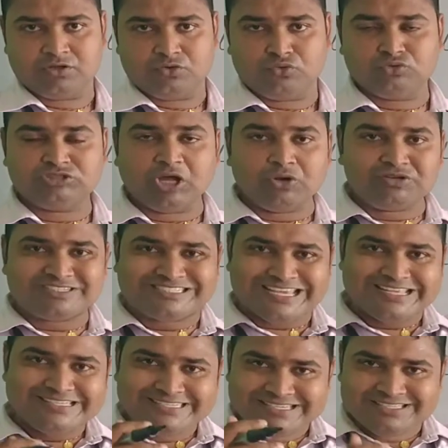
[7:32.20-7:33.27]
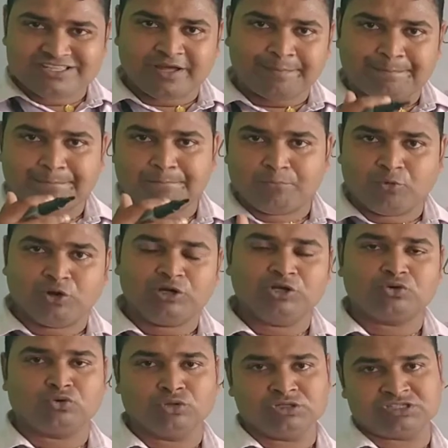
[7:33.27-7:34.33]
without changing the
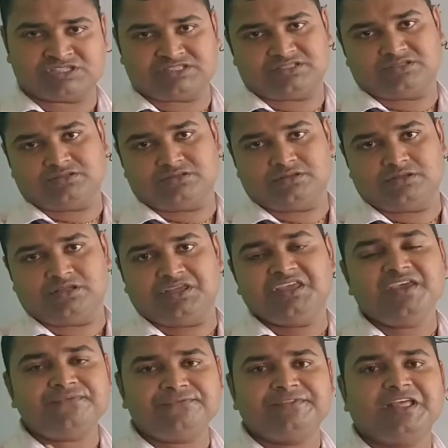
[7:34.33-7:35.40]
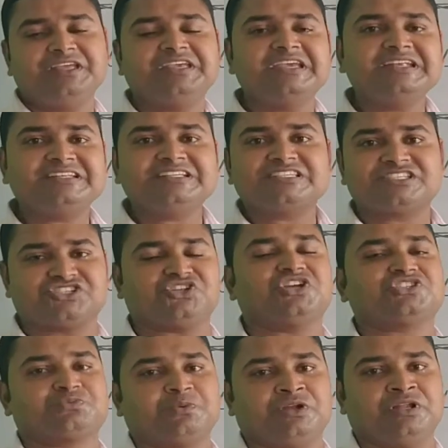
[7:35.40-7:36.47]
molecules. If the heat is
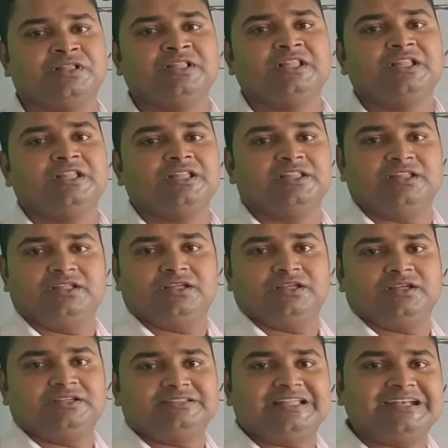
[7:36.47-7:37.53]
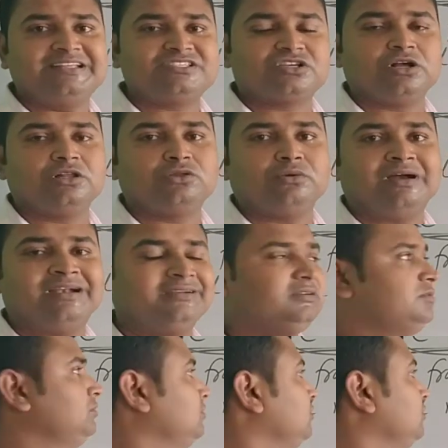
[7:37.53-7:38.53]
transferred, that is called what?